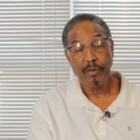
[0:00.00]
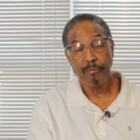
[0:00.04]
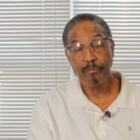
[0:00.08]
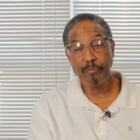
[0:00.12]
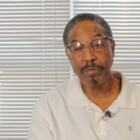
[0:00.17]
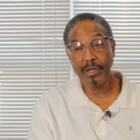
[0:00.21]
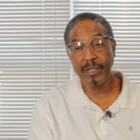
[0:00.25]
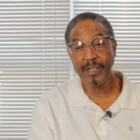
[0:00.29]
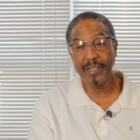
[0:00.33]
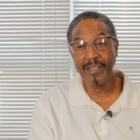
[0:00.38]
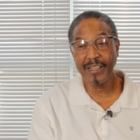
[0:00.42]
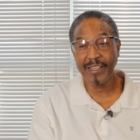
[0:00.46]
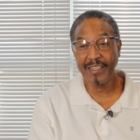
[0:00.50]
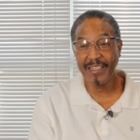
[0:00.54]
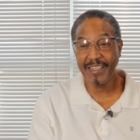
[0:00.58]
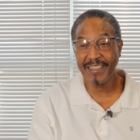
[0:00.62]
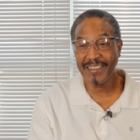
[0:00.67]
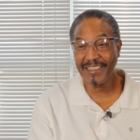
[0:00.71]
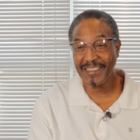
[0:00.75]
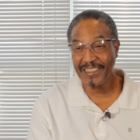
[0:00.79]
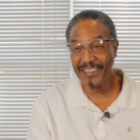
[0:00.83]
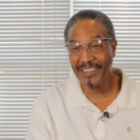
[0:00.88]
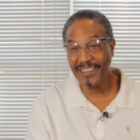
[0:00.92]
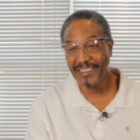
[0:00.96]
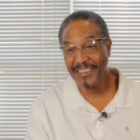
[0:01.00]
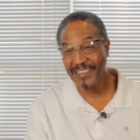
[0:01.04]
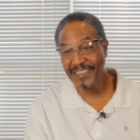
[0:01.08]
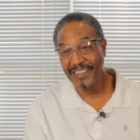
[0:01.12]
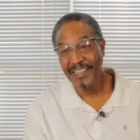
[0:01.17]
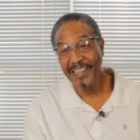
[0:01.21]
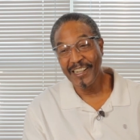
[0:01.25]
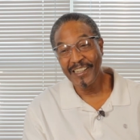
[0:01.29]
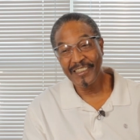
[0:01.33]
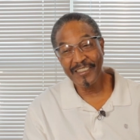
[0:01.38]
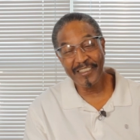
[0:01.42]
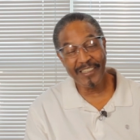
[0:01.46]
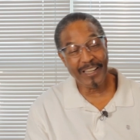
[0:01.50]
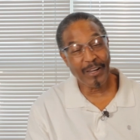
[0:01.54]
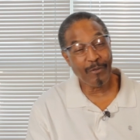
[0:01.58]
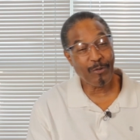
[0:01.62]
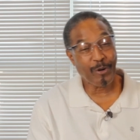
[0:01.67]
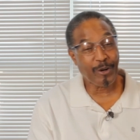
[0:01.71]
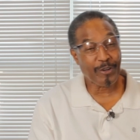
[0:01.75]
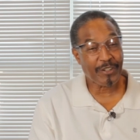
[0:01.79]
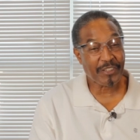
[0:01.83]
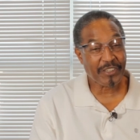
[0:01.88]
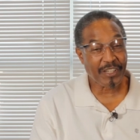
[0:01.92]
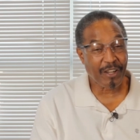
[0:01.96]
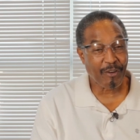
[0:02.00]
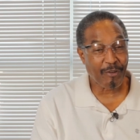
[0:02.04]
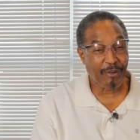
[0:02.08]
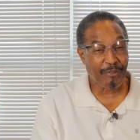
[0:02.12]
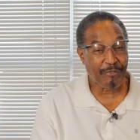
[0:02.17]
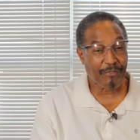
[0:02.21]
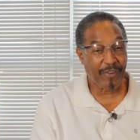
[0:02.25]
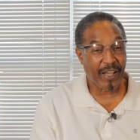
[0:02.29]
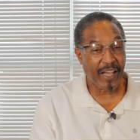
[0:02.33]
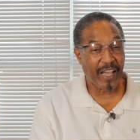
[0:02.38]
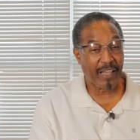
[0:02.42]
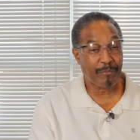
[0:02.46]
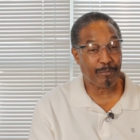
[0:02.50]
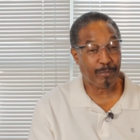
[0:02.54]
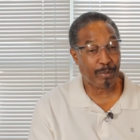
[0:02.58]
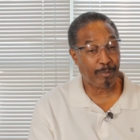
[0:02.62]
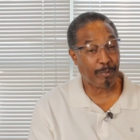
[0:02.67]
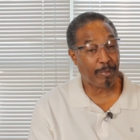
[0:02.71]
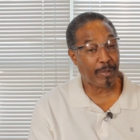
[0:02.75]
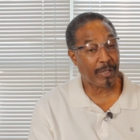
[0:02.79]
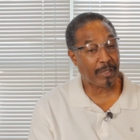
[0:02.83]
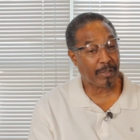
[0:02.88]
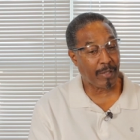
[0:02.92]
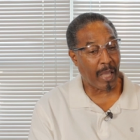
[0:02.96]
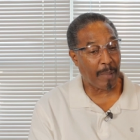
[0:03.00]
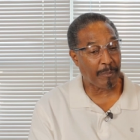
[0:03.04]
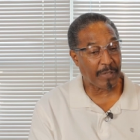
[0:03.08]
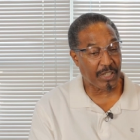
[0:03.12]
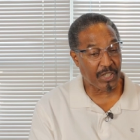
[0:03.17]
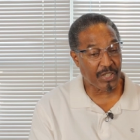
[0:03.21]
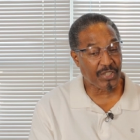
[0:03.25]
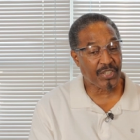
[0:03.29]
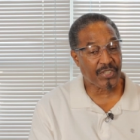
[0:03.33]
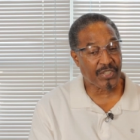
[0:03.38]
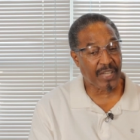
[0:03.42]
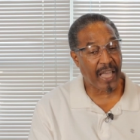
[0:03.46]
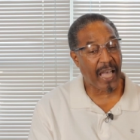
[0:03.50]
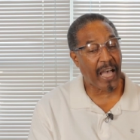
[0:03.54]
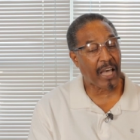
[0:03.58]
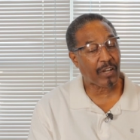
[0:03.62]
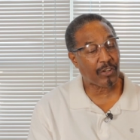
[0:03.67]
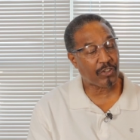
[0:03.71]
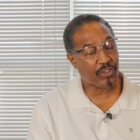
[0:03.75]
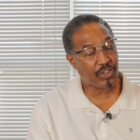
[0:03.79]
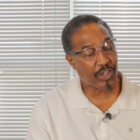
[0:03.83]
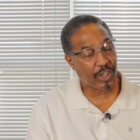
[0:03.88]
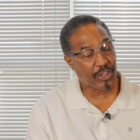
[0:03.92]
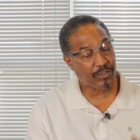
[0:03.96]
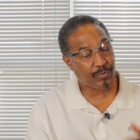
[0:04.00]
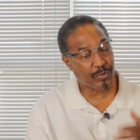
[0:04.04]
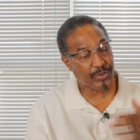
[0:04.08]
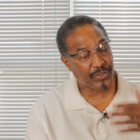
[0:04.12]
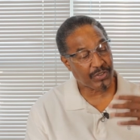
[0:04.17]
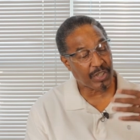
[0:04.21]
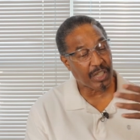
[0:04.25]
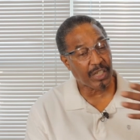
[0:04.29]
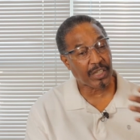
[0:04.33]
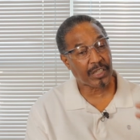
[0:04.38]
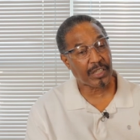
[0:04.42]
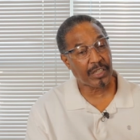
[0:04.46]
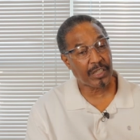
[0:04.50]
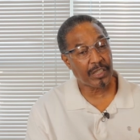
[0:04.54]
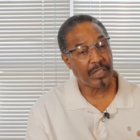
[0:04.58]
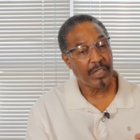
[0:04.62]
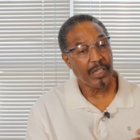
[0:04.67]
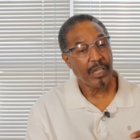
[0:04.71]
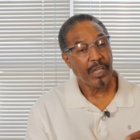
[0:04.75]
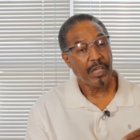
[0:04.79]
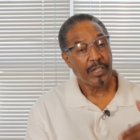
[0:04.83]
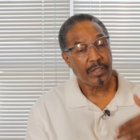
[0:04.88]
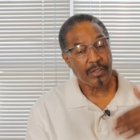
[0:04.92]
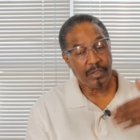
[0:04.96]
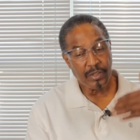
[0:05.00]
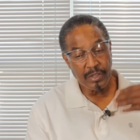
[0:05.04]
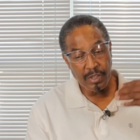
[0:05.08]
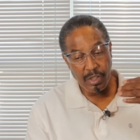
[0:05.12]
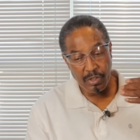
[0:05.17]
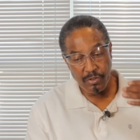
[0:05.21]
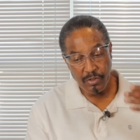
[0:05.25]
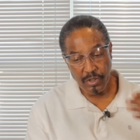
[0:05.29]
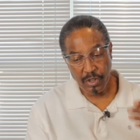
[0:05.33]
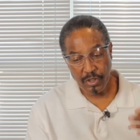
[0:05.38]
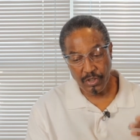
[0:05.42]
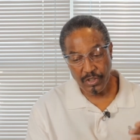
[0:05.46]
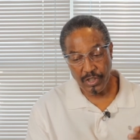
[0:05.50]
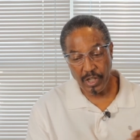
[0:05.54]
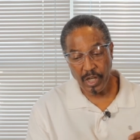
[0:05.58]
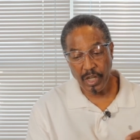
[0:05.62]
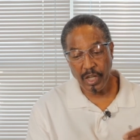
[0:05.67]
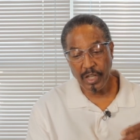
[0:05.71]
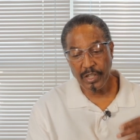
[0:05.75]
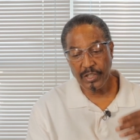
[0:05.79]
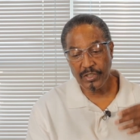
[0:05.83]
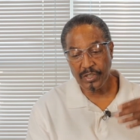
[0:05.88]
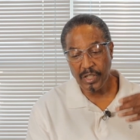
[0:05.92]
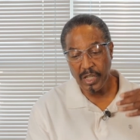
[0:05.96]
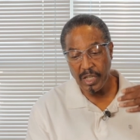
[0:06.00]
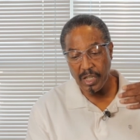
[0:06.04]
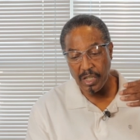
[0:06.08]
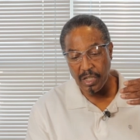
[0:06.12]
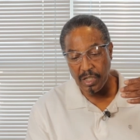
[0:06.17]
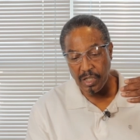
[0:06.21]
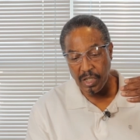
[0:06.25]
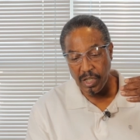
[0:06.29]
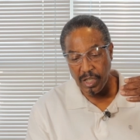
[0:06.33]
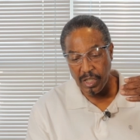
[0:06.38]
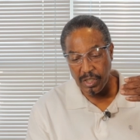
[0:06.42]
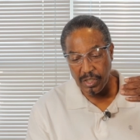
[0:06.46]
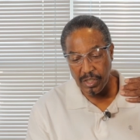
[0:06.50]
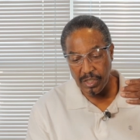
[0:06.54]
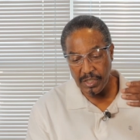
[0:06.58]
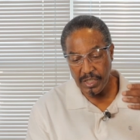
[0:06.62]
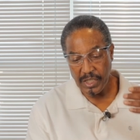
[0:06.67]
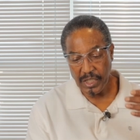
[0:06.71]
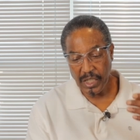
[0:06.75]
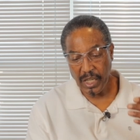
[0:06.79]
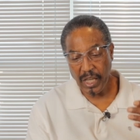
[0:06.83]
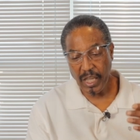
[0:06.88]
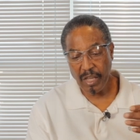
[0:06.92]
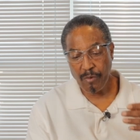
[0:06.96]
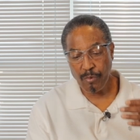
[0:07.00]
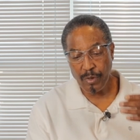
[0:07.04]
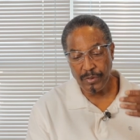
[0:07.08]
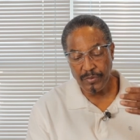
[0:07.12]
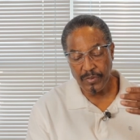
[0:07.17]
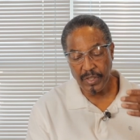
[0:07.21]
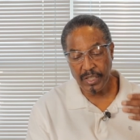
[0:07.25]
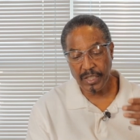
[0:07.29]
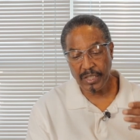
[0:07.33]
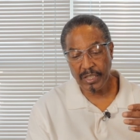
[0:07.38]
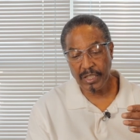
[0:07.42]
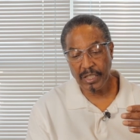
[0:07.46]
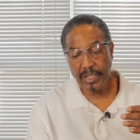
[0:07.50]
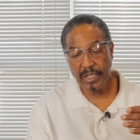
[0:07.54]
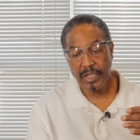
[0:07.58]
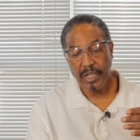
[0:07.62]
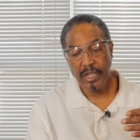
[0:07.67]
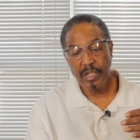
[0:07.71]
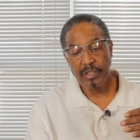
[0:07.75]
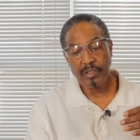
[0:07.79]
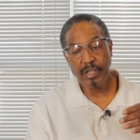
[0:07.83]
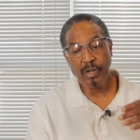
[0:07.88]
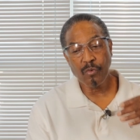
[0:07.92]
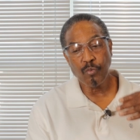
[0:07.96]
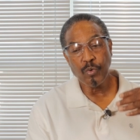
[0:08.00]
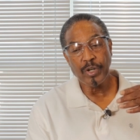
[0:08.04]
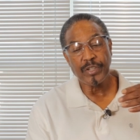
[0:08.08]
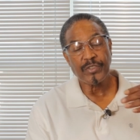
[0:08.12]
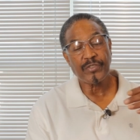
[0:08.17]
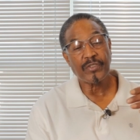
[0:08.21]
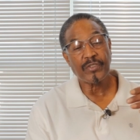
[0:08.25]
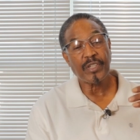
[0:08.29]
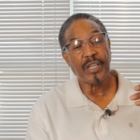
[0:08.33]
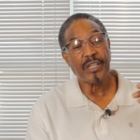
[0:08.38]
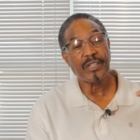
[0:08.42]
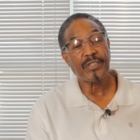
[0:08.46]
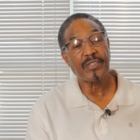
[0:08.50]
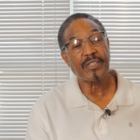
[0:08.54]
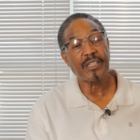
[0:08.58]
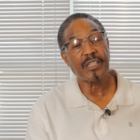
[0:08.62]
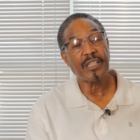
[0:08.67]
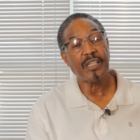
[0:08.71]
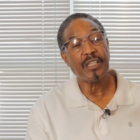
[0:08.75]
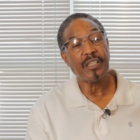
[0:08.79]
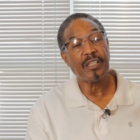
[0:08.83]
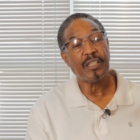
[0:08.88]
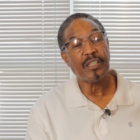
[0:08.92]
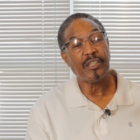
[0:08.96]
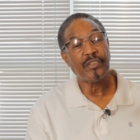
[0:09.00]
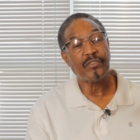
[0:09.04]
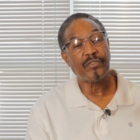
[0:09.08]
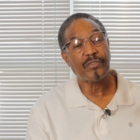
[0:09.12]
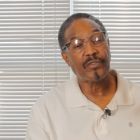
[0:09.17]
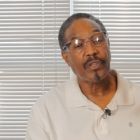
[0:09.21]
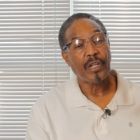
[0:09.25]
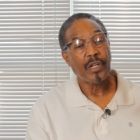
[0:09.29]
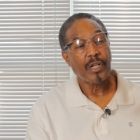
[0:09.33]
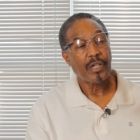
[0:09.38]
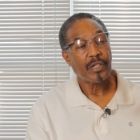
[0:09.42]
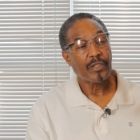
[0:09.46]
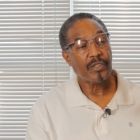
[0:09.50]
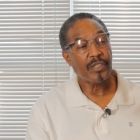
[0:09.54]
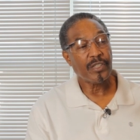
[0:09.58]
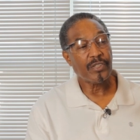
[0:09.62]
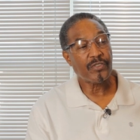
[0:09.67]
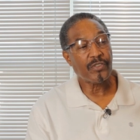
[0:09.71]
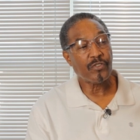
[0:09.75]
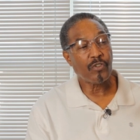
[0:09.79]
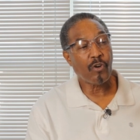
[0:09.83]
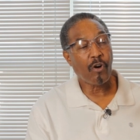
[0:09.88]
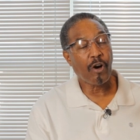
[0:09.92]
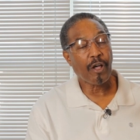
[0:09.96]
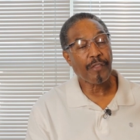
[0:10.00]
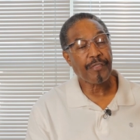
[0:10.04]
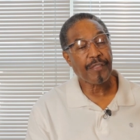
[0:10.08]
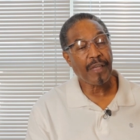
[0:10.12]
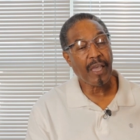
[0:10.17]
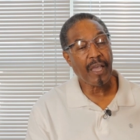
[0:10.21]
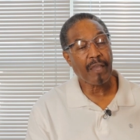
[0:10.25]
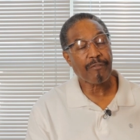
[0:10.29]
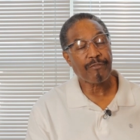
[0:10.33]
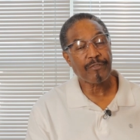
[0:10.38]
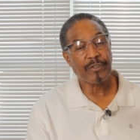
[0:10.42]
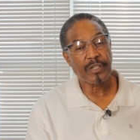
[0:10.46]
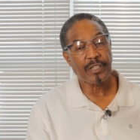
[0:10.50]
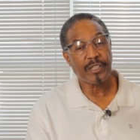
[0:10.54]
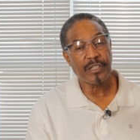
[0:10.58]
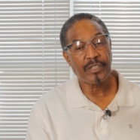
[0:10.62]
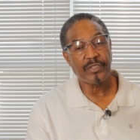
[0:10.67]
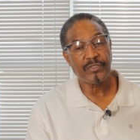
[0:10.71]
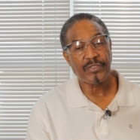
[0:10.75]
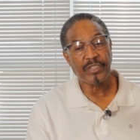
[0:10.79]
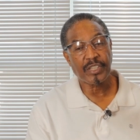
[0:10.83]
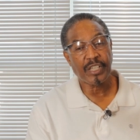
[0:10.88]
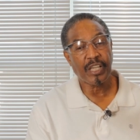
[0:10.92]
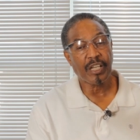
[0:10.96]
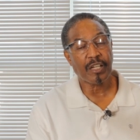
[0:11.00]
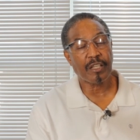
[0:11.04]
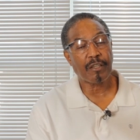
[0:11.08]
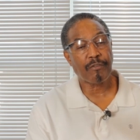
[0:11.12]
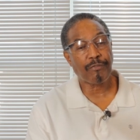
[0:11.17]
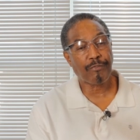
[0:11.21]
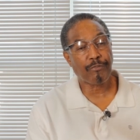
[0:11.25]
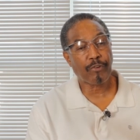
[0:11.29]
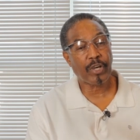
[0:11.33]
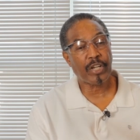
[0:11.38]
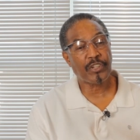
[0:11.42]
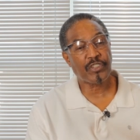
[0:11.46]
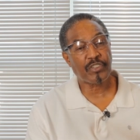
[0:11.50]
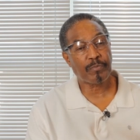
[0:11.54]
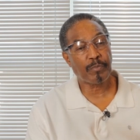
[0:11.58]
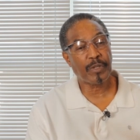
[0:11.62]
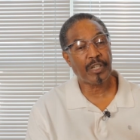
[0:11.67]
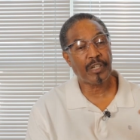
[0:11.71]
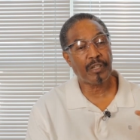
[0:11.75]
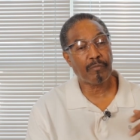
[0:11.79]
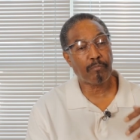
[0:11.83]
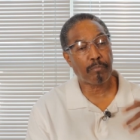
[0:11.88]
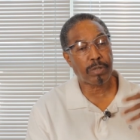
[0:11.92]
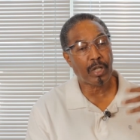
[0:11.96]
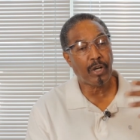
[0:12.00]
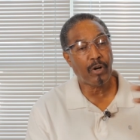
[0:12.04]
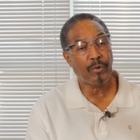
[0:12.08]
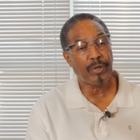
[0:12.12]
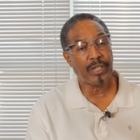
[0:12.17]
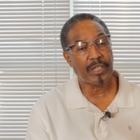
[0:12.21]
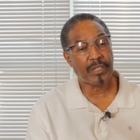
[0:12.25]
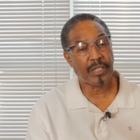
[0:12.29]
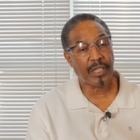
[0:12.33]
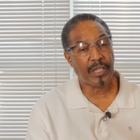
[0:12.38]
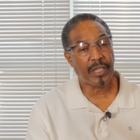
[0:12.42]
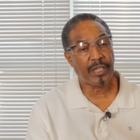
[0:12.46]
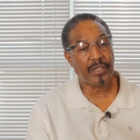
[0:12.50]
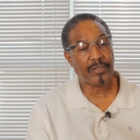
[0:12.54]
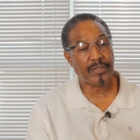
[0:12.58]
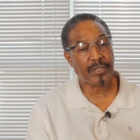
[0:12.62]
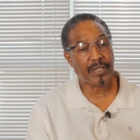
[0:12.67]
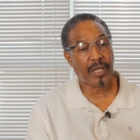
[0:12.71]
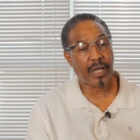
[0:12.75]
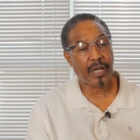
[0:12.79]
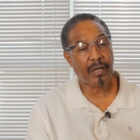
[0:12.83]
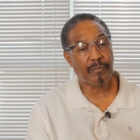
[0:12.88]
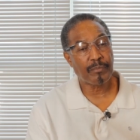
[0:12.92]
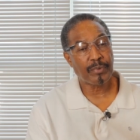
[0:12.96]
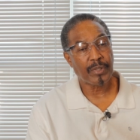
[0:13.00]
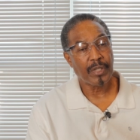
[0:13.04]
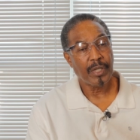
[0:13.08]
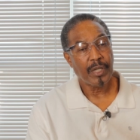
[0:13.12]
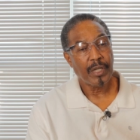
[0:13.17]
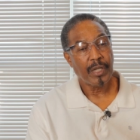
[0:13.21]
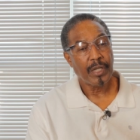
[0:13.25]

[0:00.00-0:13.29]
But they weren't terrified. But, but, I mean, this is how the judge was thinking. The, the judge and, and the DA were thinking that once they see these, these North Africans killing Frenchmen and blowing things up,